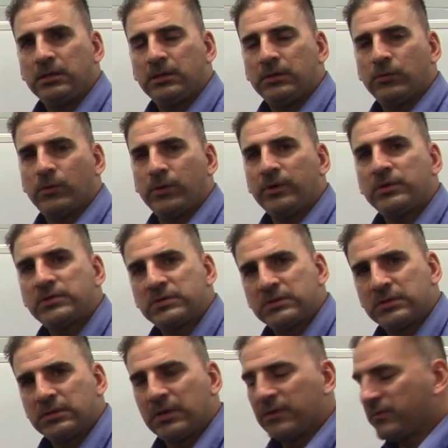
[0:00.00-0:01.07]

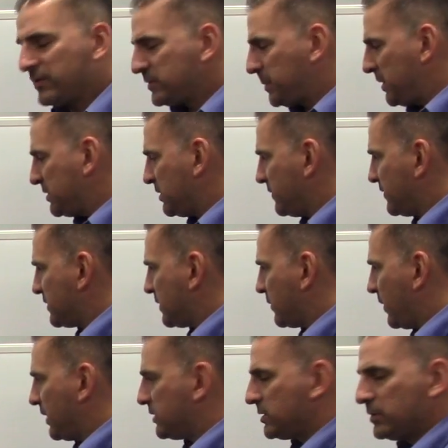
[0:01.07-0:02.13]
worse, especially if it's a
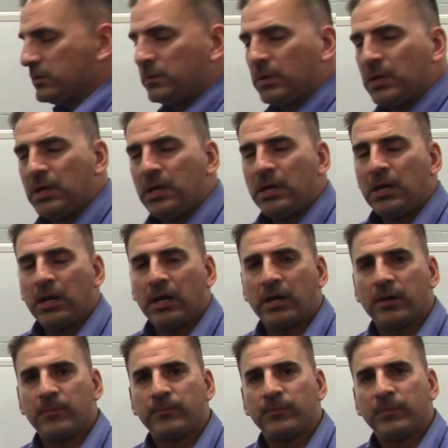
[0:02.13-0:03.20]
grade 2,
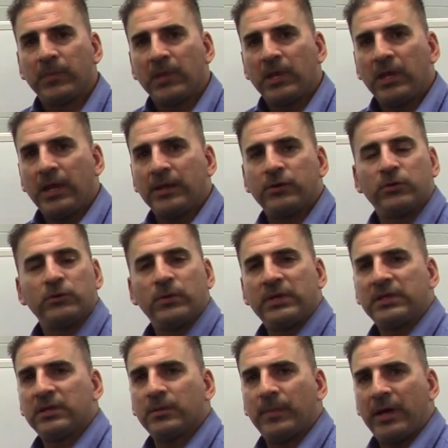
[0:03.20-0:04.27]
and don't do
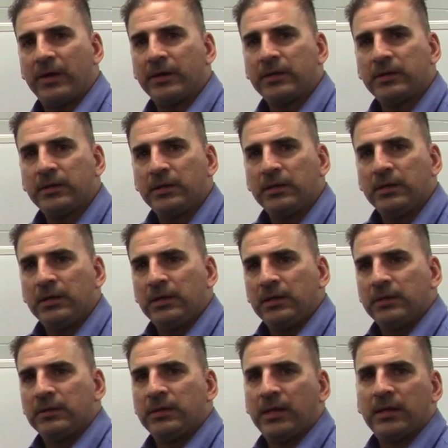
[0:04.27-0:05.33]
anything about it,
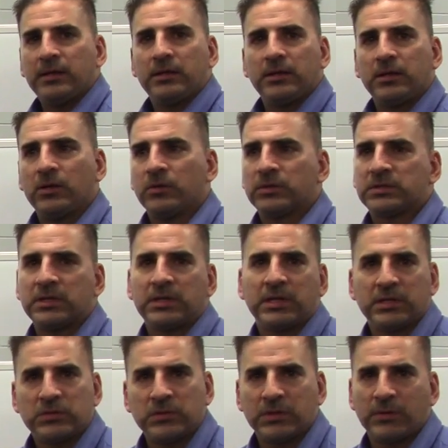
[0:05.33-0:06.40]
then, you know, it's going
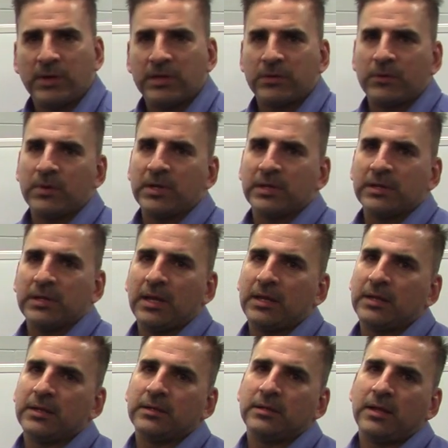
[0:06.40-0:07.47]
to get to a grade 3.
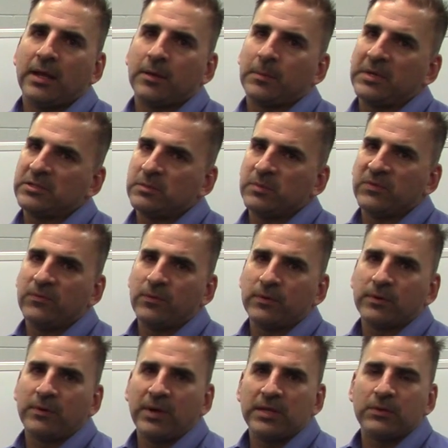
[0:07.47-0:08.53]
And like mentioned
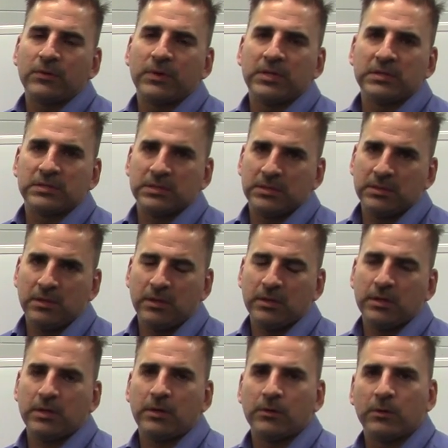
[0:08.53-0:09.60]
before, grade 3s
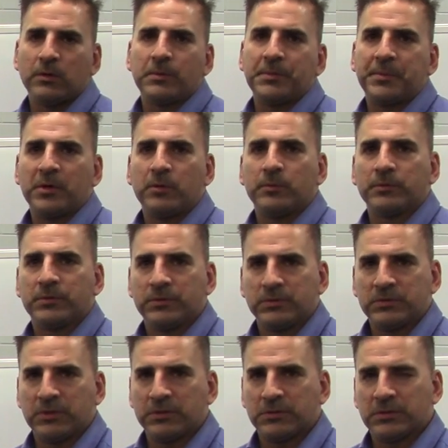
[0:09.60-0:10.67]
are only repairable through
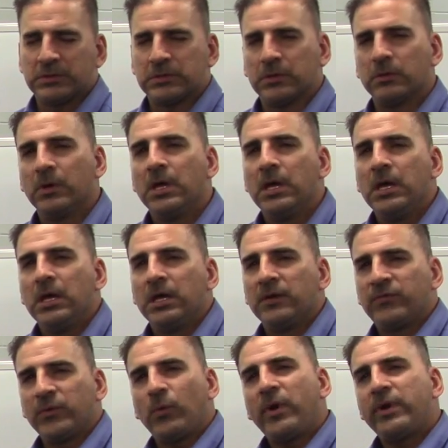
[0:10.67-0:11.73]
surgery. So
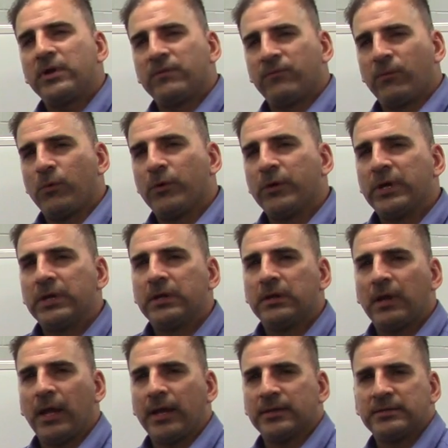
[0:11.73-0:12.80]
if you want to avoid
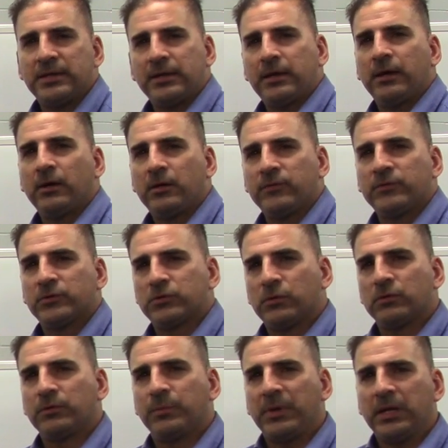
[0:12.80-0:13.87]
and take care of your
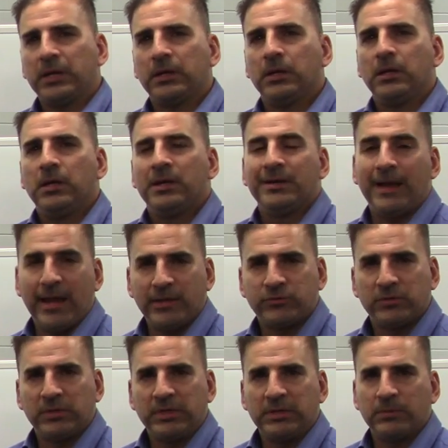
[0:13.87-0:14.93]
shoulder pain
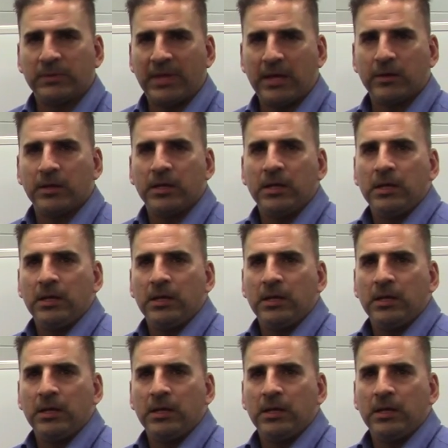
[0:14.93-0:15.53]
naturally without